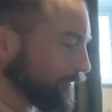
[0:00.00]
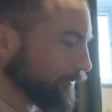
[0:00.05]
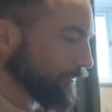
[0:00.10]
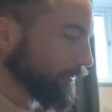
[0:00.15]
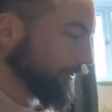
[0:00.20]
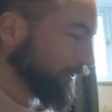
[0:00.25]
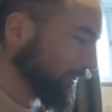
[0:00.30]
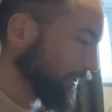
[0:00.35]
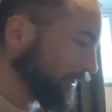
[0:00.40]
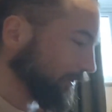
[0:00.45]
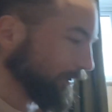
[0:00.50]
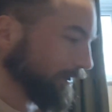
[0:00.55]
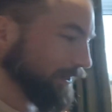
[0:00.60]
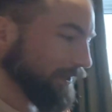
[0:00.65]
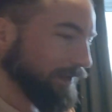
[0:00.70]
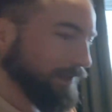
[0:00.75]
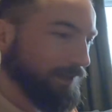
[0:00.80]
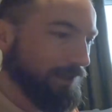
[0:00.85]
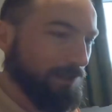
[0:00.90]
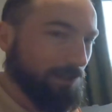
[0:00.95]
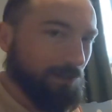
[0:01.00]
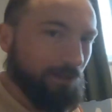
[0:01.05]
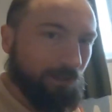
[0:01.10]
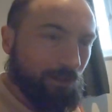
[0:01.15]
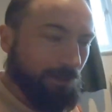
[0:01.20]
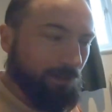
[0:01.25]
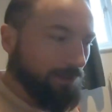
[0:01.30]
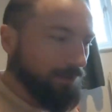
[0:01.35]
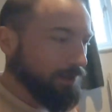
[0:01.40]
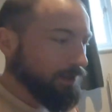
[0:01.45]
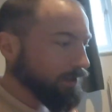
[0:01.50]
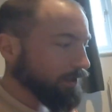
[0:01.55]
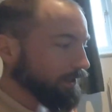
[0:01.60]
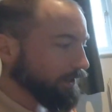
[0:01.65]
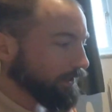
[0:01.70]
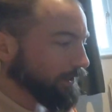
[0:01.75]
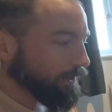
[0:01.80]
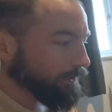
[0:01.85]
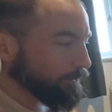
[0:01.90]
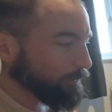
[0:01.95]
all going to go in here.
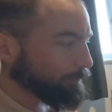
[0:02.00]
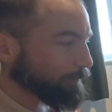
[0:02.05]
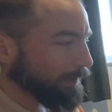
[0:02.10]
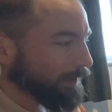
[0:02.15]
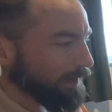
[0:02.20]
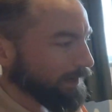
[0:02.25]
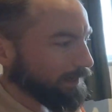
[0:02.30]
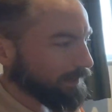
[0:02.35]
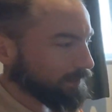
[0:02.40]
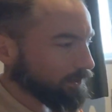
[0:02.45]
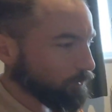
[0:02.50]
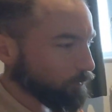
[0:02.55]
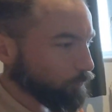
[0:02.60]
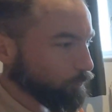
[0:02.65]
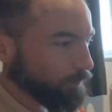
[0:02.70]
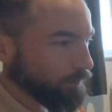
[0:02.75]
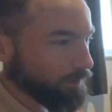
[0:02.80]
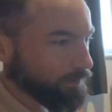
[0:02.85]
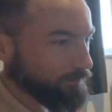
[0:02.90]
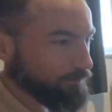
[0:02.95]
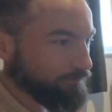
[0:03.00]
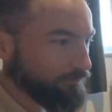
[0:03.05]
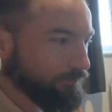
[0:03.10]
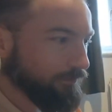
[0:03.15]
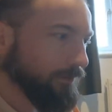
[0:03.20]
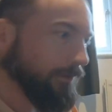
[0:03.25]
The pack with